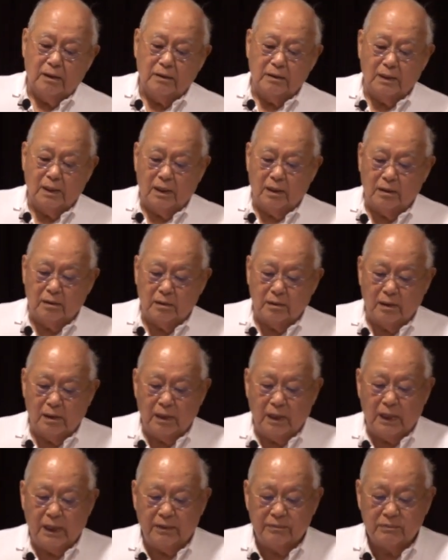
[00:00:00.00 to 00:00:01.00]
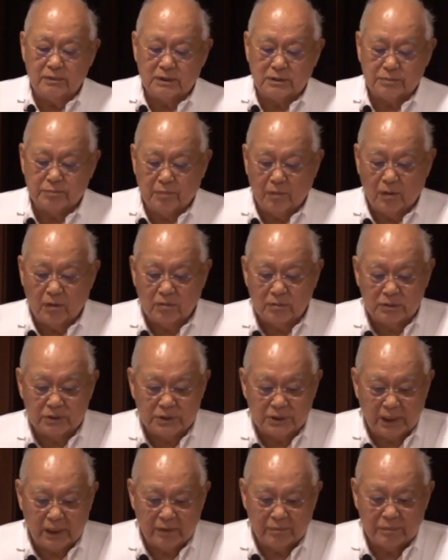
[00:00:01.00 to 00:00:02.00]
Now, having spoken
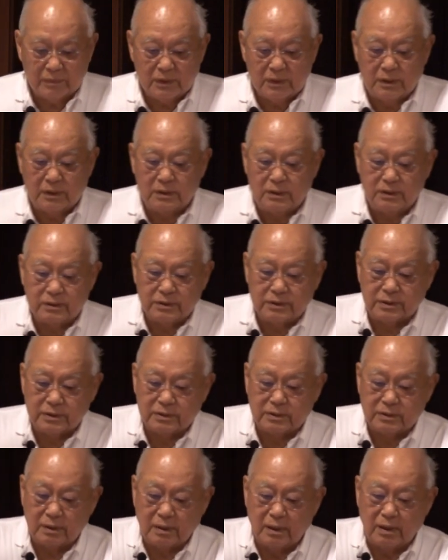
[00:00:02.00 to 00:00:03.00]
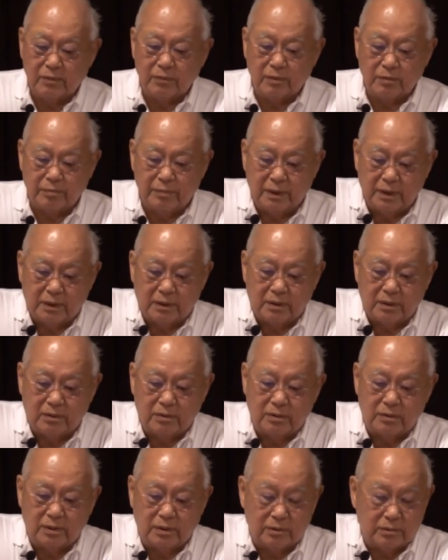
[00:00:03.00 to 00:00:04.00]
Japanese, I would make a
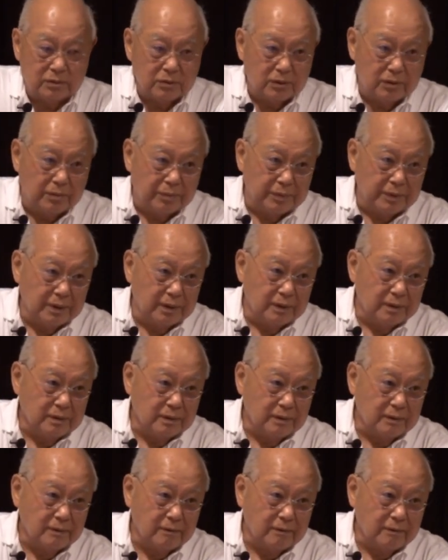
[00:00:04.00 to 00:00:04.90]
good interpreter.